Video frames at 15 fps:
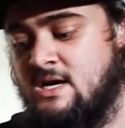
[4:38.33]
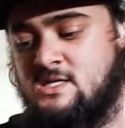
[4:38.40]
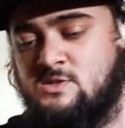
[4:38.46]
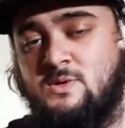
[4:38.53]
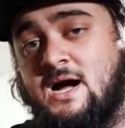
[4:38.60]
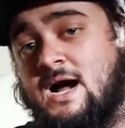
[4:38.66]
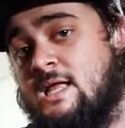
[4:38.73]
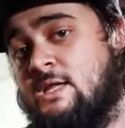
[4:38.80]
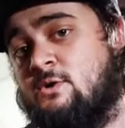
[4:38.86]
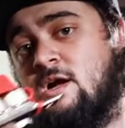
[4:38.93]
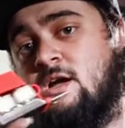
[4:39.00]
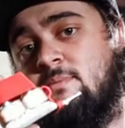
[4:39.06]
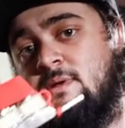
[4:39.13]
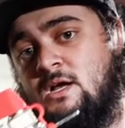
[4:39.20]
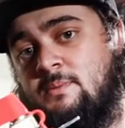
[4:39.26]
So we highly
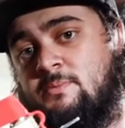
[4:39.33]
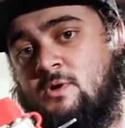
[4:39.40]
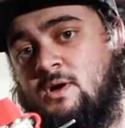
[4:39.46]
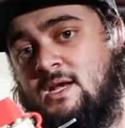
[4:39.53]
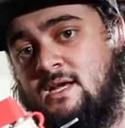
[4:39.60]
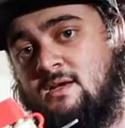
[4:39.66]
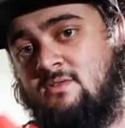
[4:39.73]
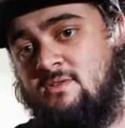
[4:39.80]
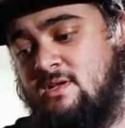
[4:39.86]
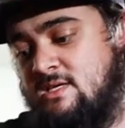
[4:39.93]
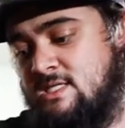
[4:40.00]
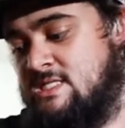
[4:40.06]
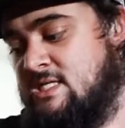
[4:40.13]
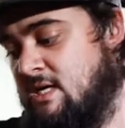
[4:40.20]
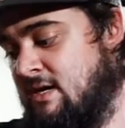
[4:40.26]
recommend upgrading to
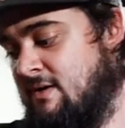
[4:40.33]
these.